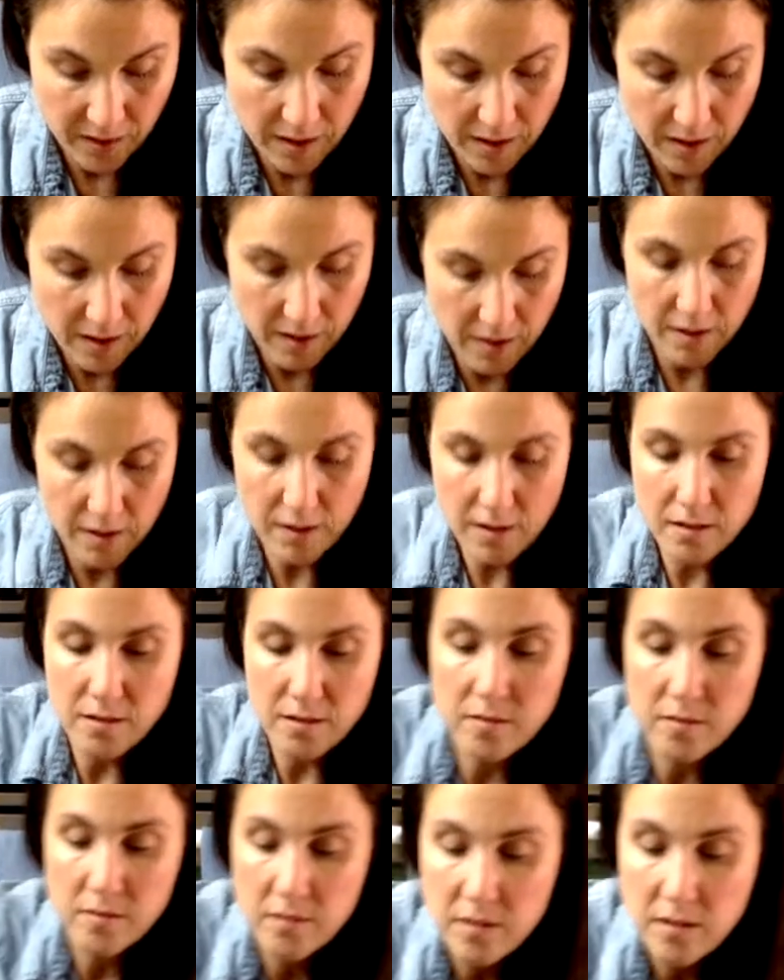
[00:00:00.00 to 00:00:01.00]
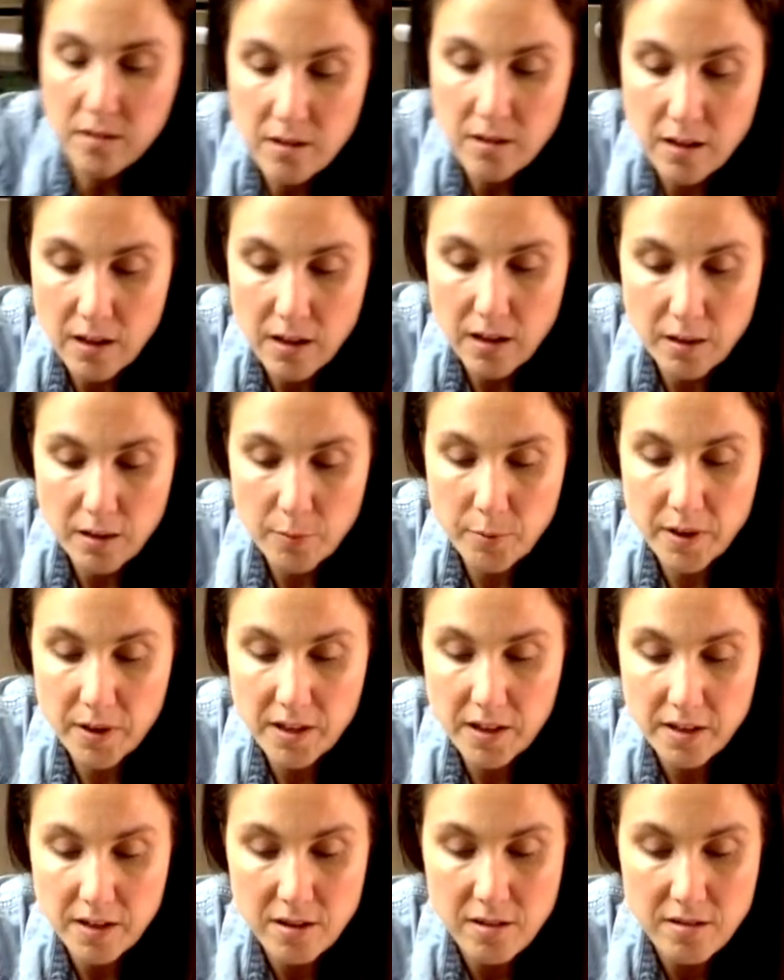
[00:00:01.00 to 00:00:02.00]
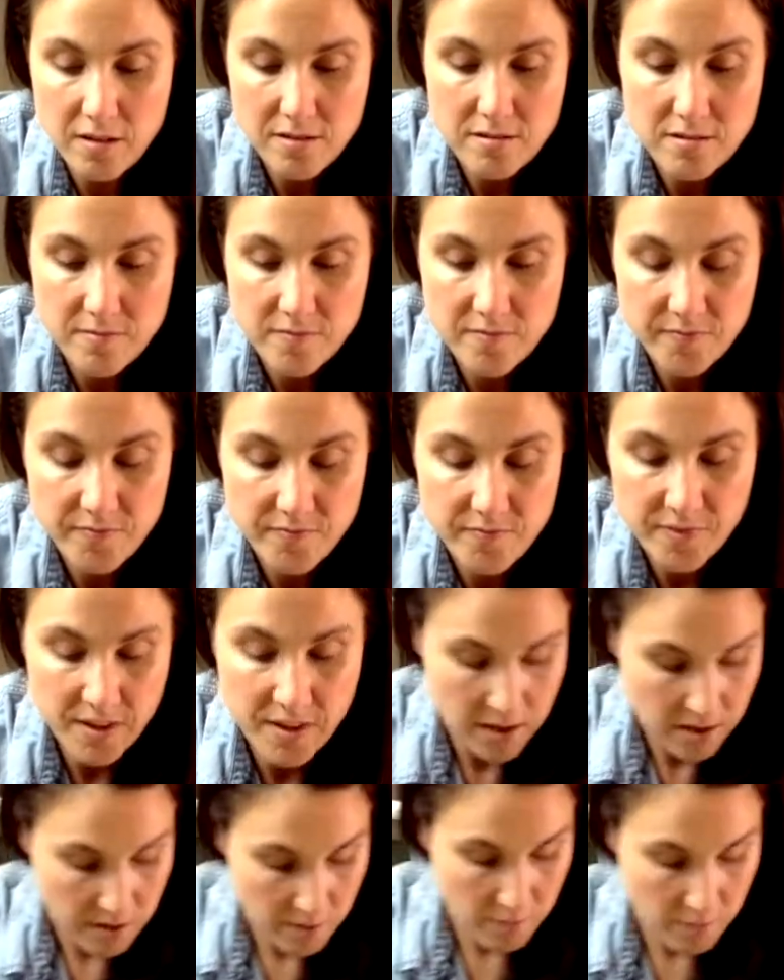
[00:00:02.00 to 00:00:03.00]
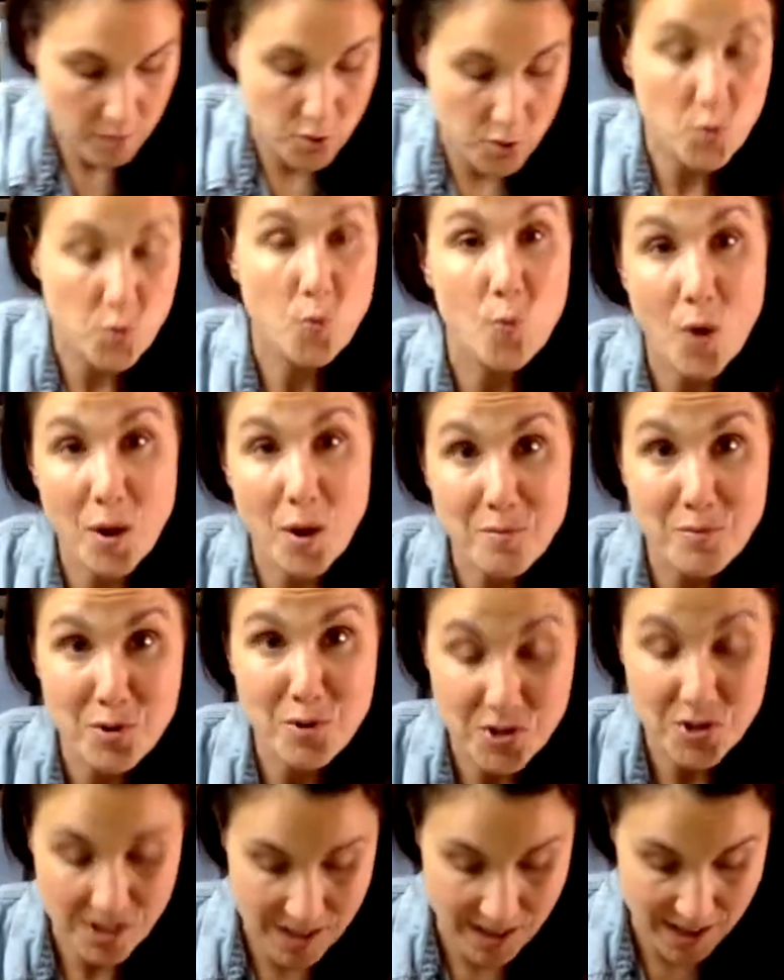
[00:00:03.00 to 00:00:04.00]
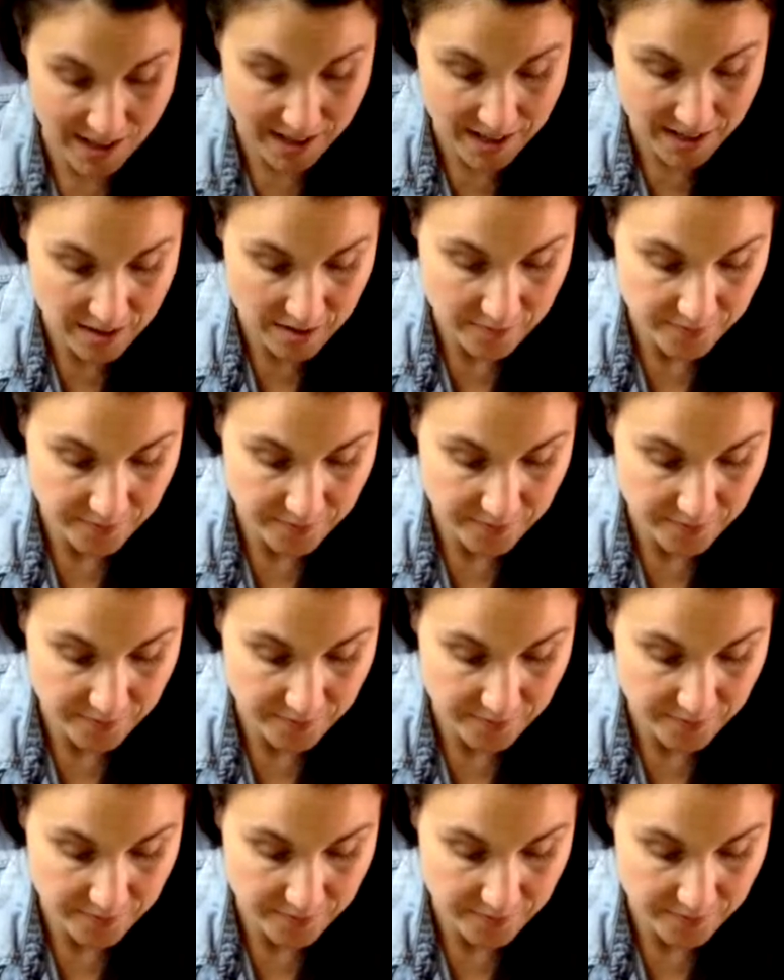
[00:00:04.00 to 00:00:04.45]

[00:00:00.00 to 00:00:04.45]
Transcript: Okay, jalapeno. We're going to do one more side.